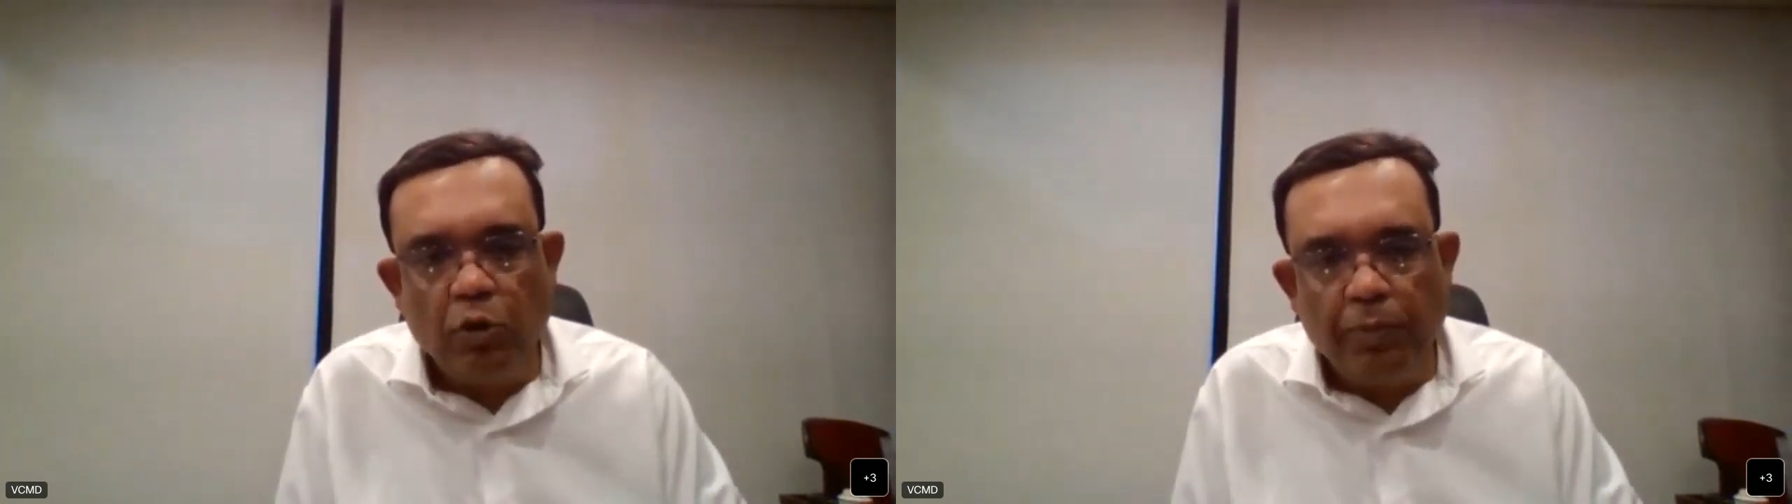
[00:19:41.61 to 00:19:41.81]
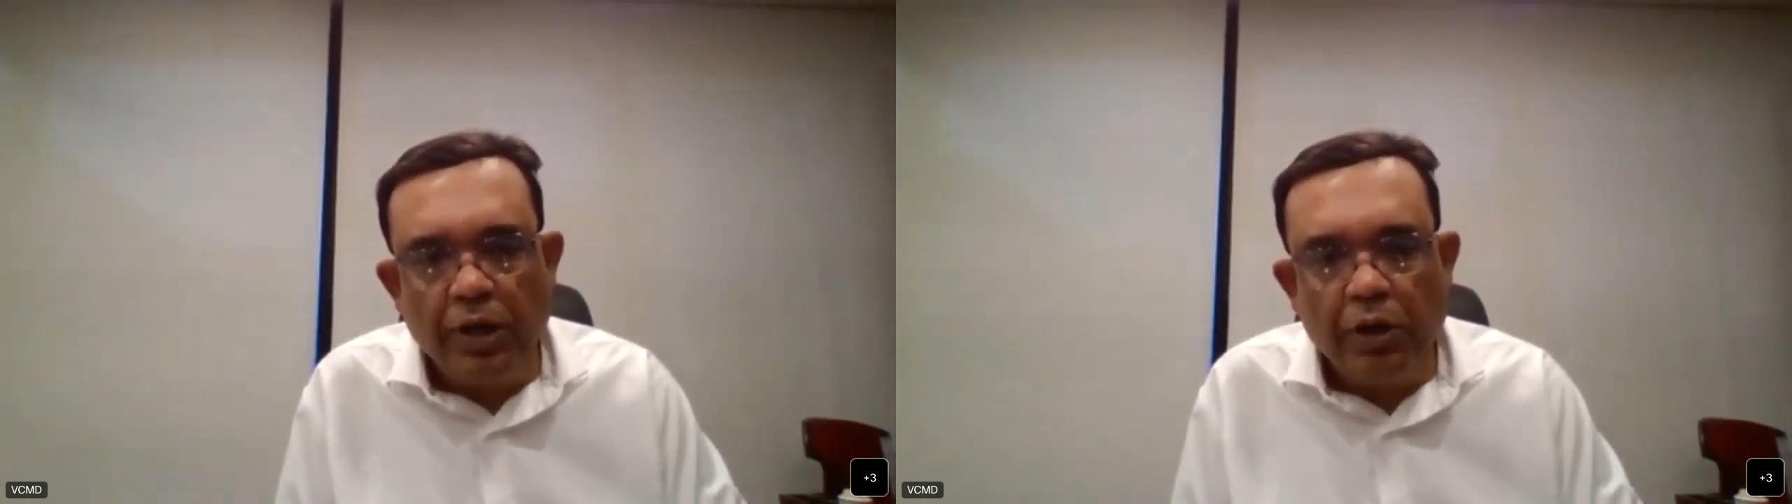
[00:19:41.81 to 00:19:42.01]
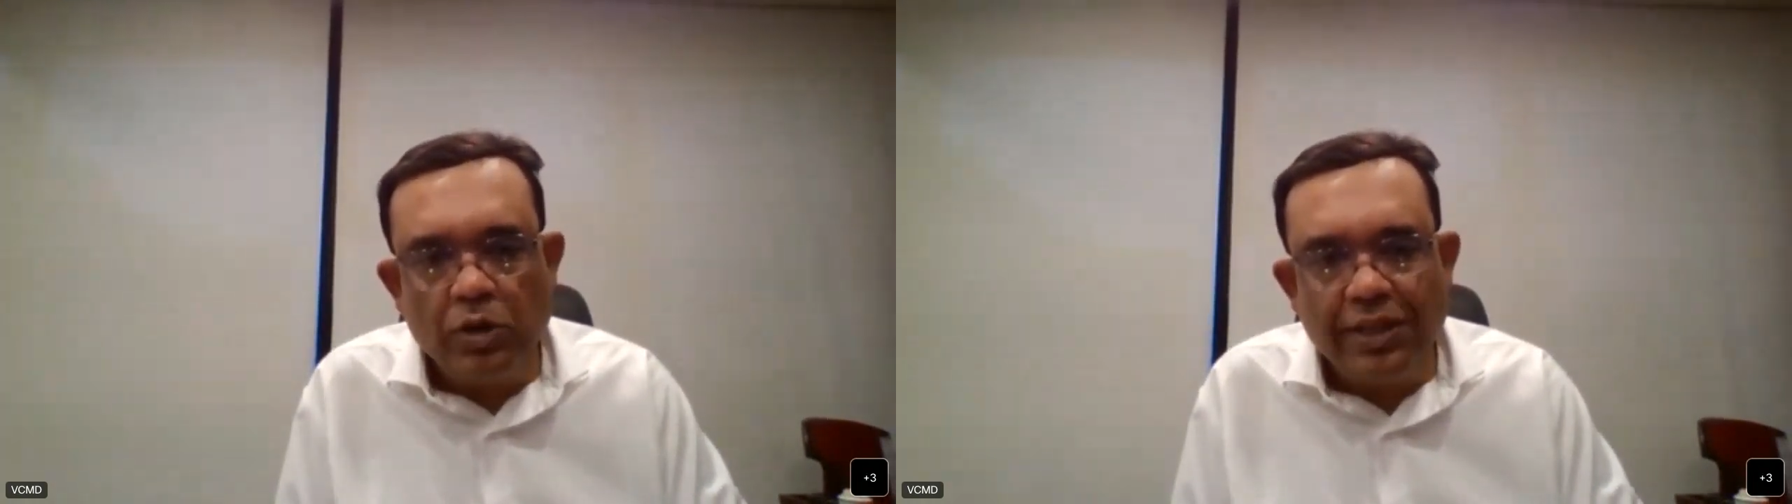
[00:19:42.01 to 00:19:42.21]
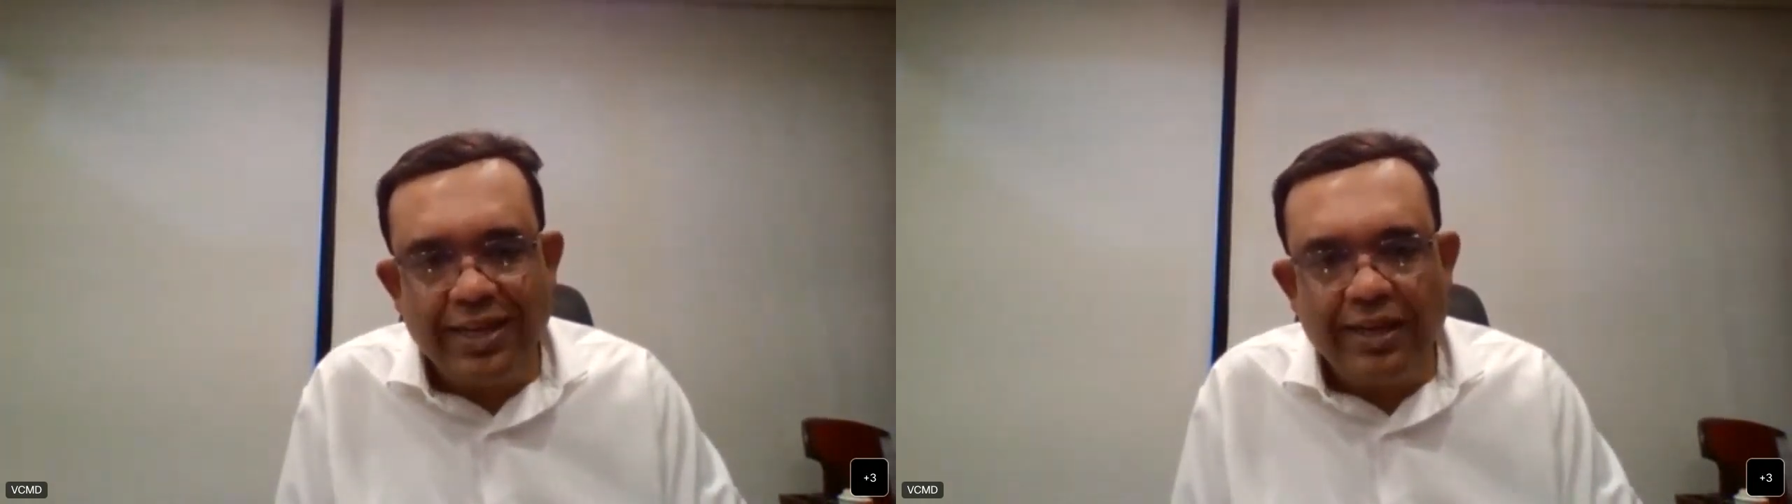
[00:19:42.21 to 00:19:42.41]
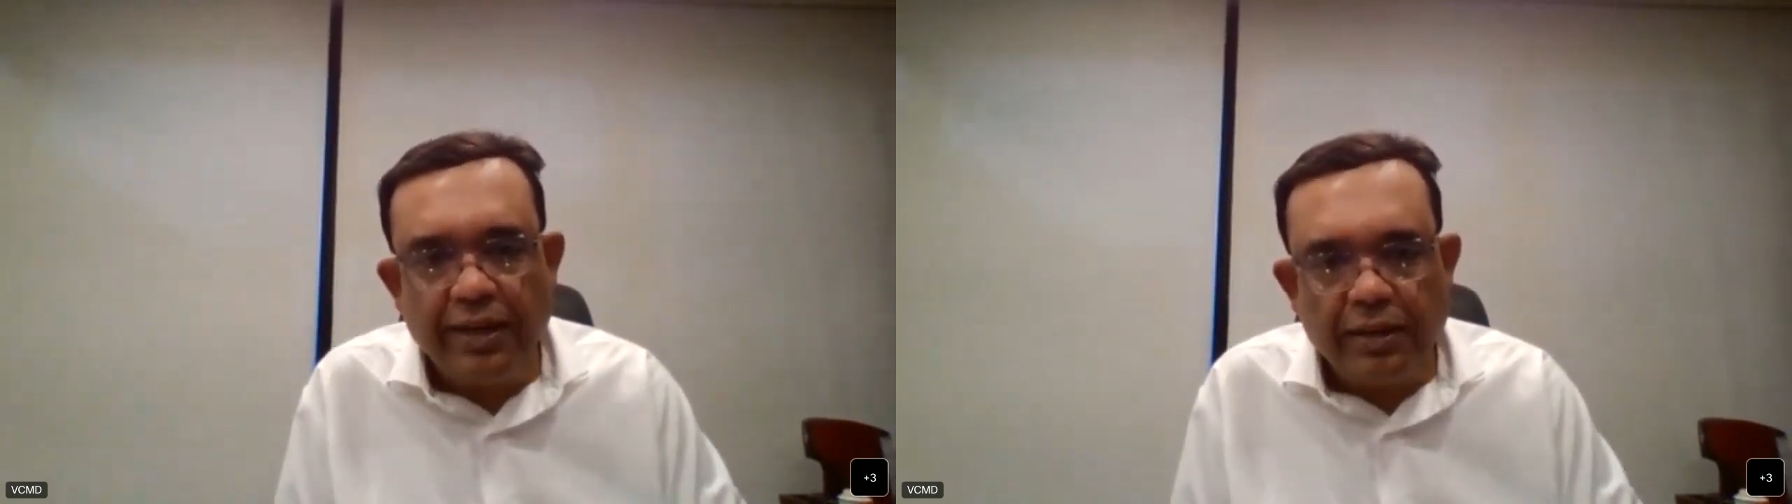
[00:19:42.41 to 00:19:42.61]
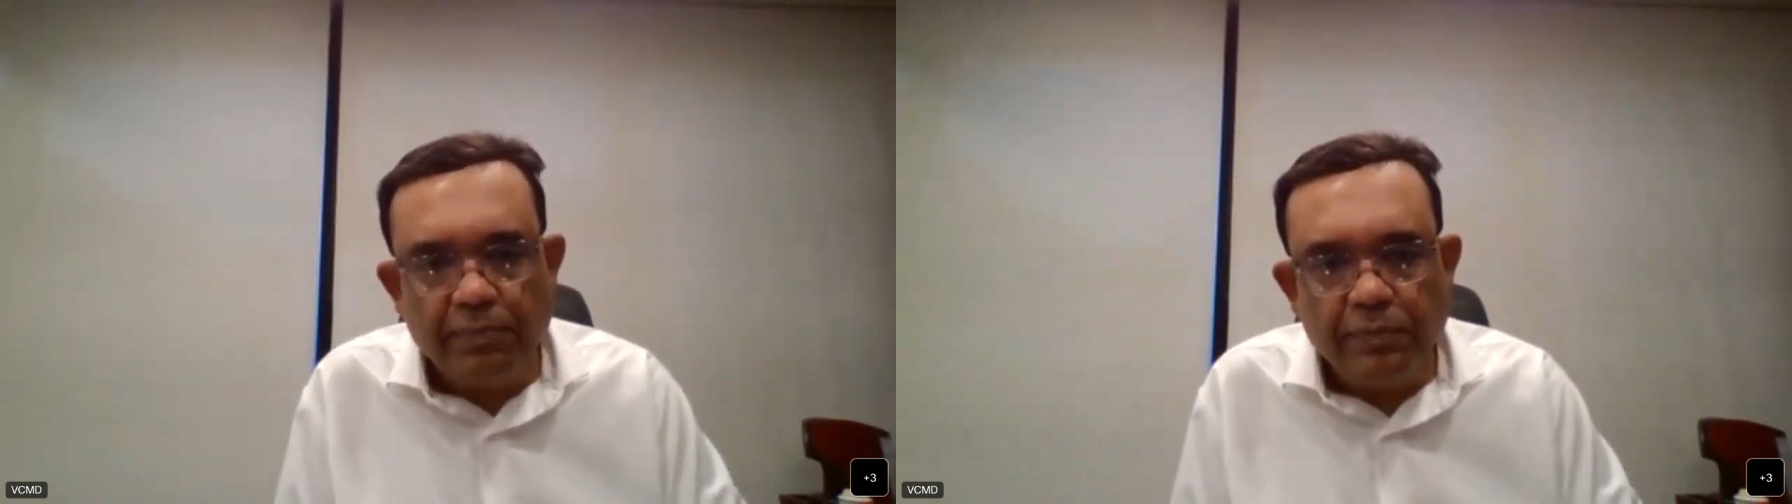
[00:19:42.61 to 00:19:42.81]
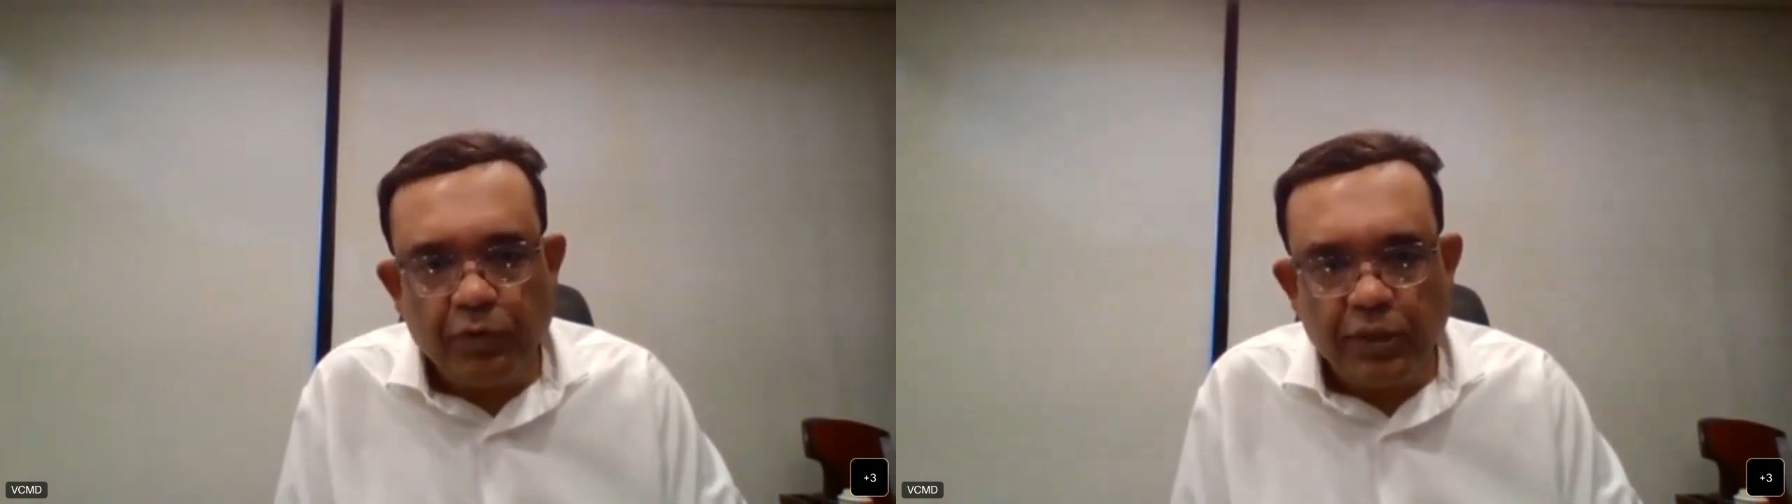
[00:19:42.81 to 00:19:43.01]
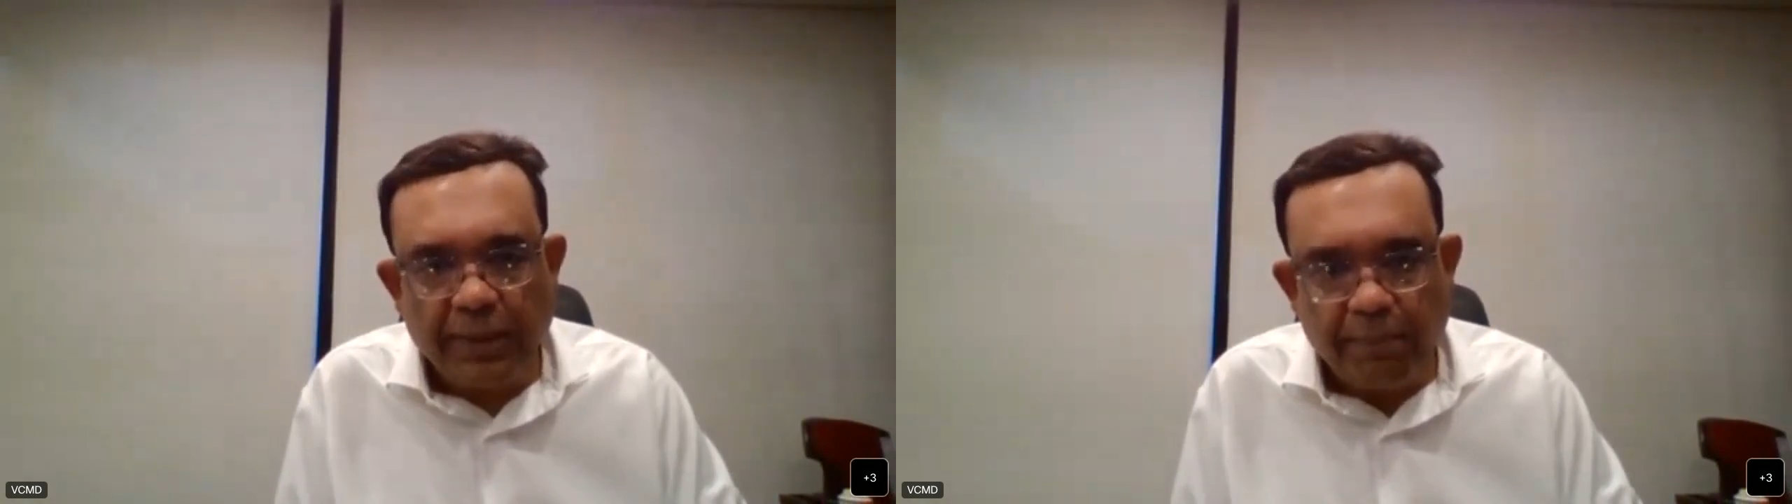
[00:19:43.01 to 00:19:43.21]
to produce in India for them.